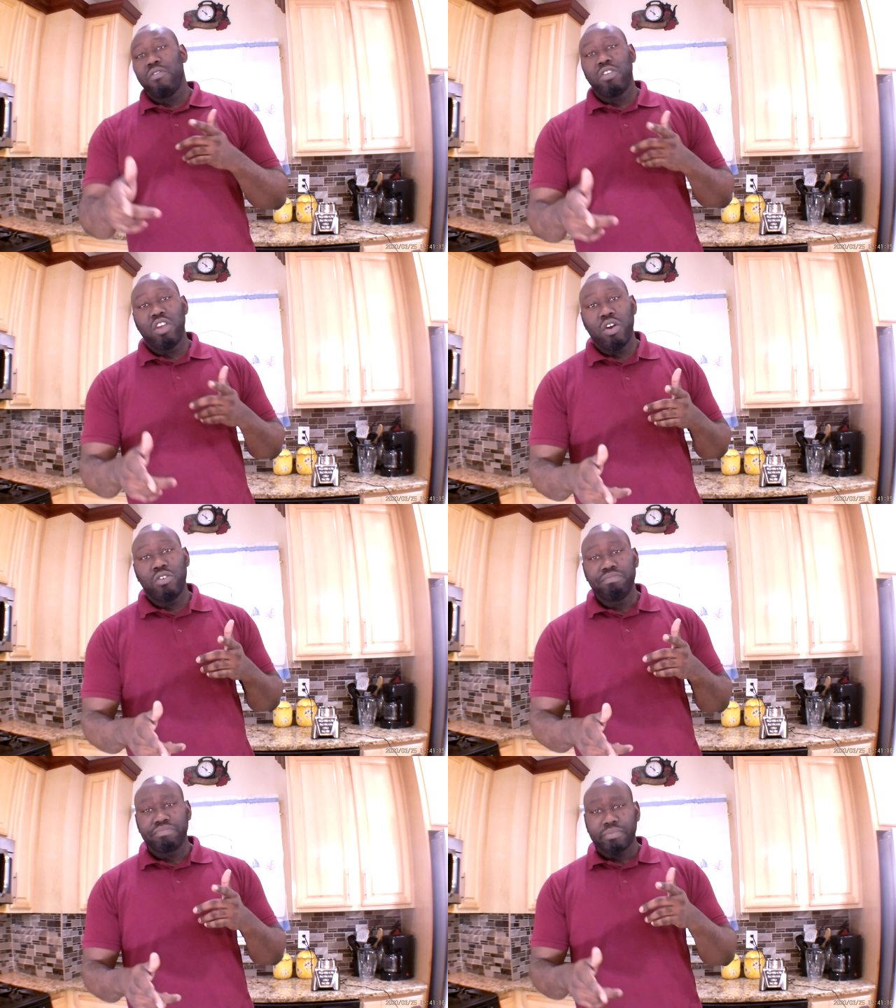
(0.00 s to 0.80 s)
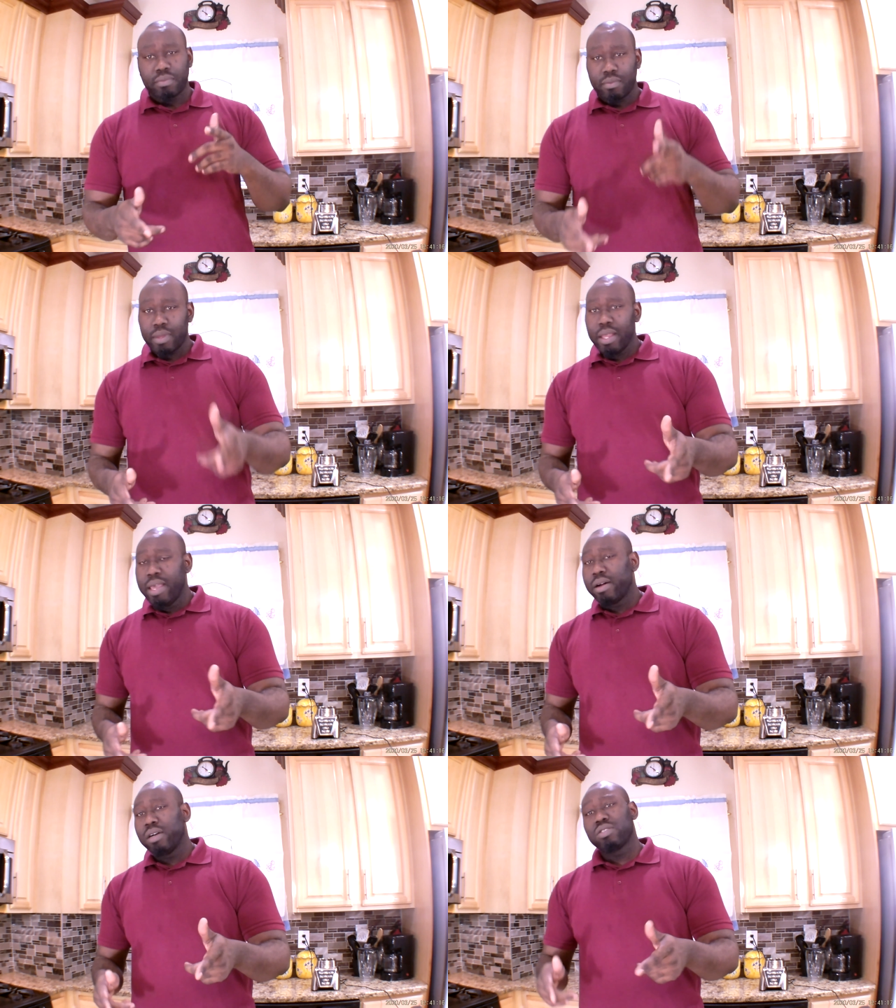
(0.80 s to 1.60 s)
the video
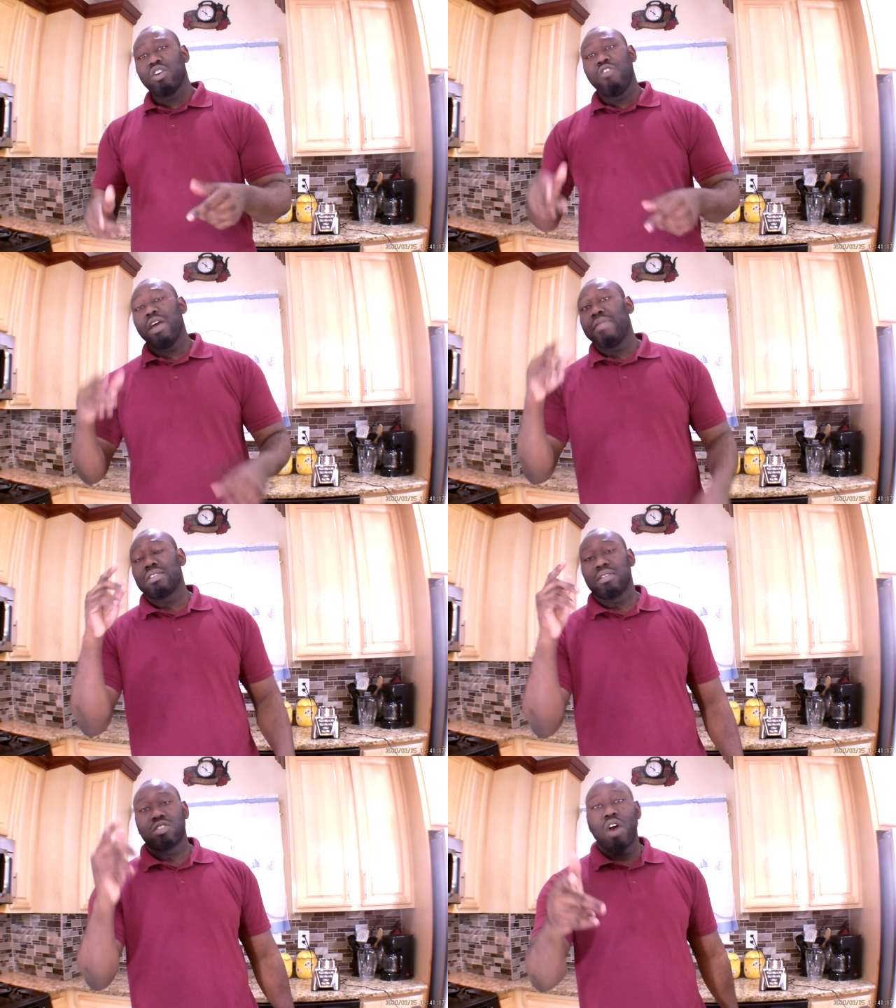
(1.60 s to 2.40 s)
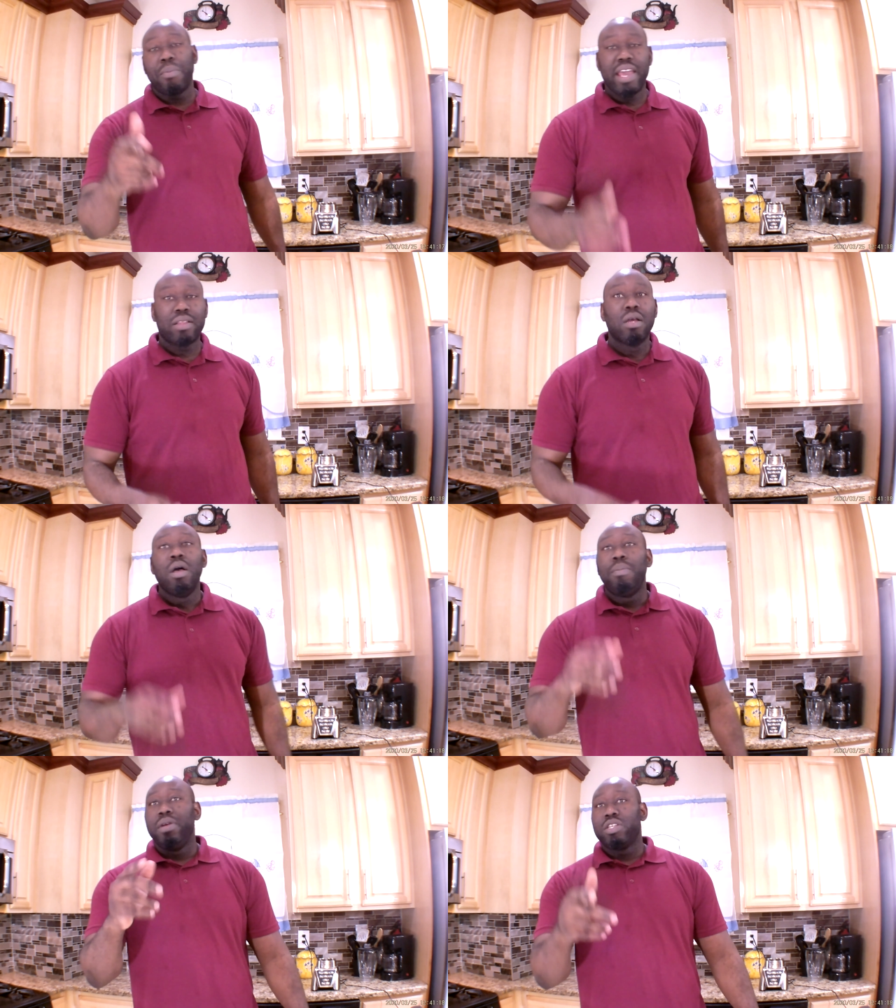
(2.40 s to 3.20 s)
and also if you have not subscribed yet
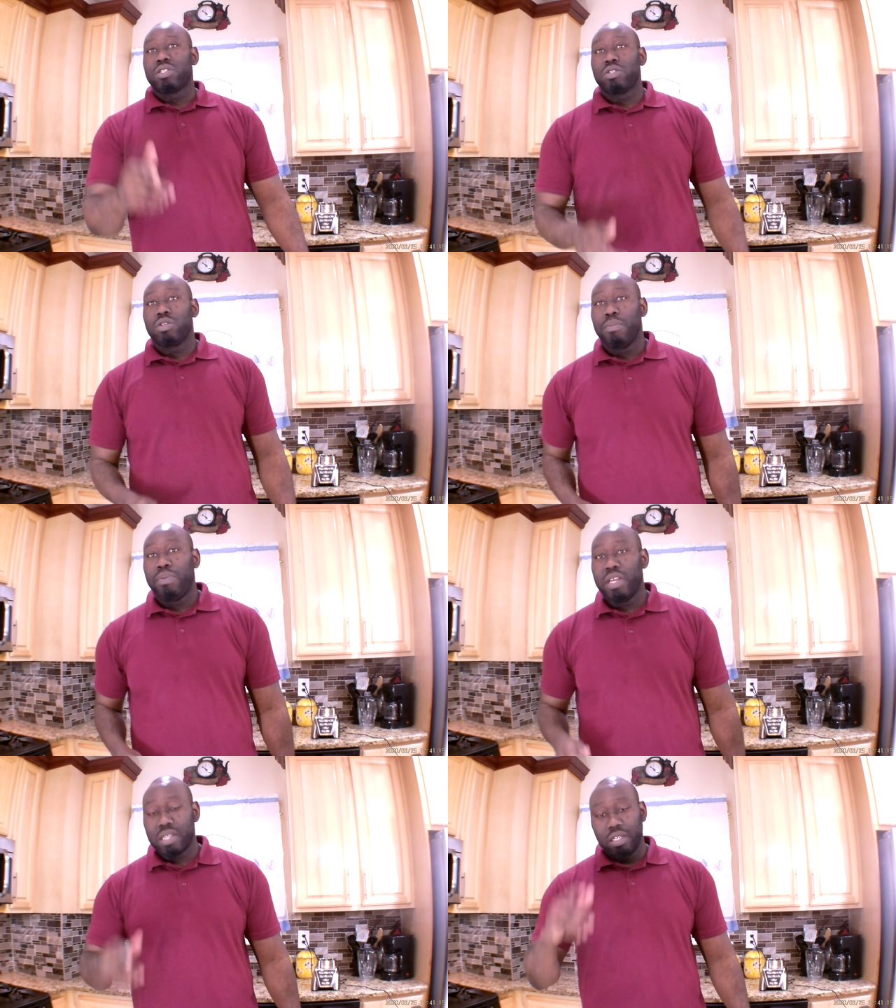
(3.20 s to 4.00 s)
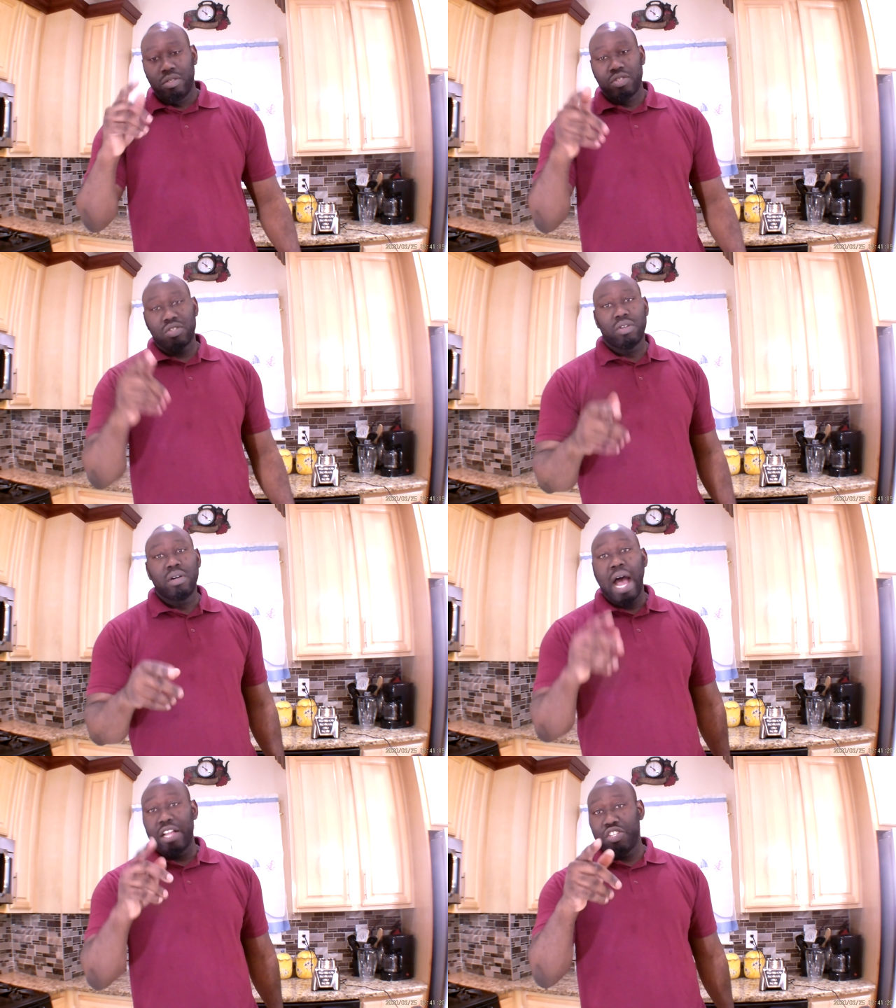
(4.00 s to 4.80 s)
please please do
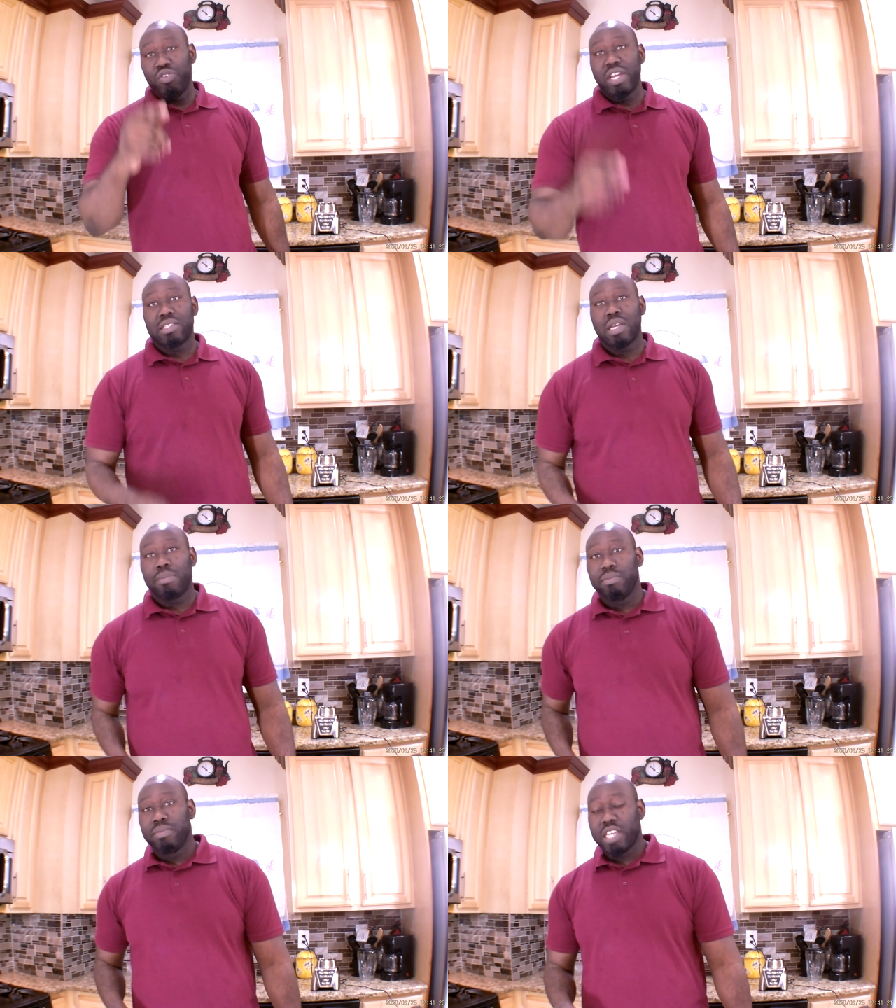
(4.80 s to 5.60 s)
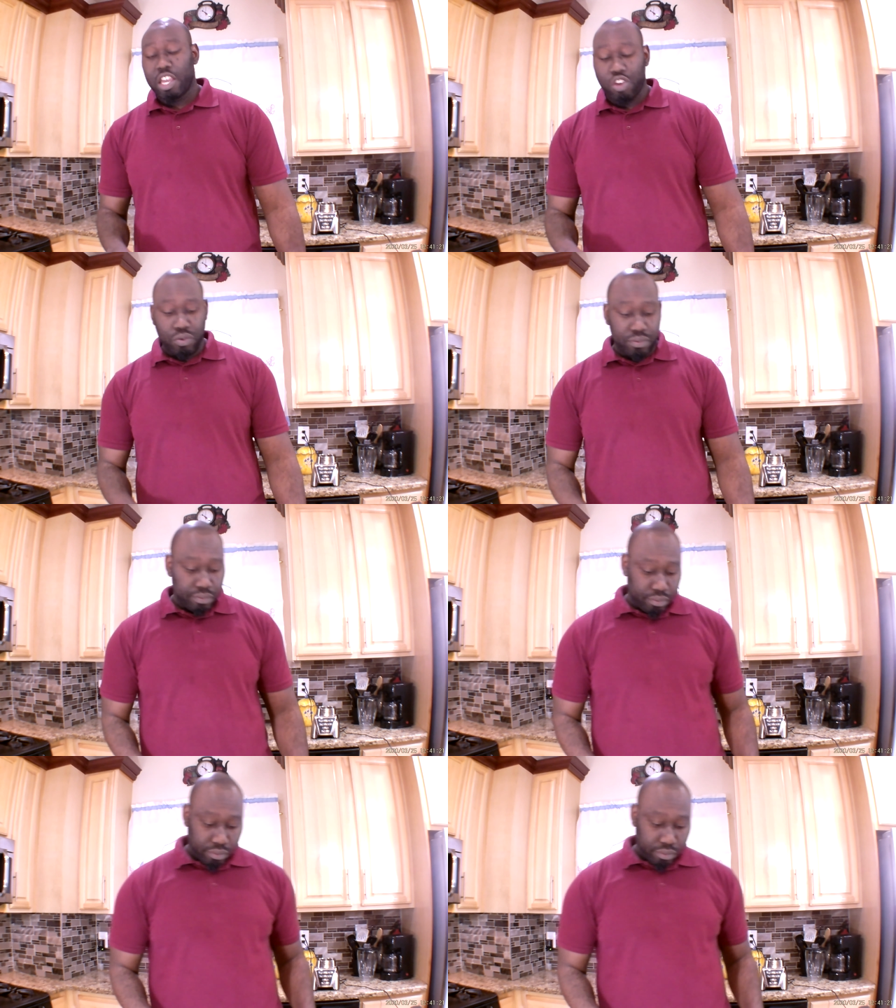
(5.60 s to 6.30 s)
so I'll see you next time thank you